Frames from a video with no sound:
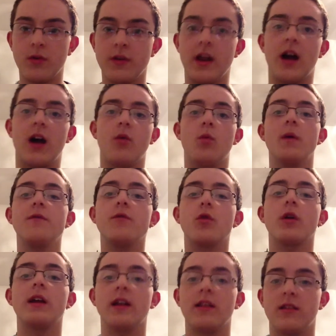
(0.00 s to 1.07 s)
Now, what
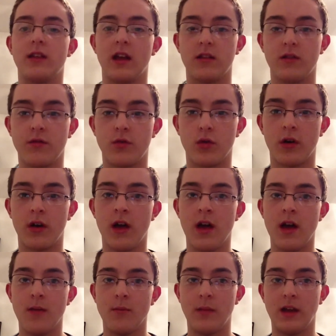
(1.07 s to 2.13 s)
4K stands for
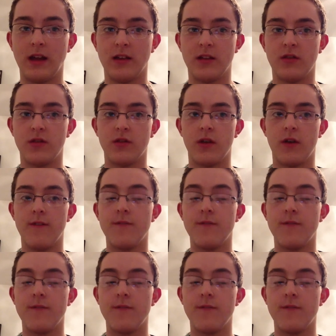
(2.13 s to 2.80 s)
means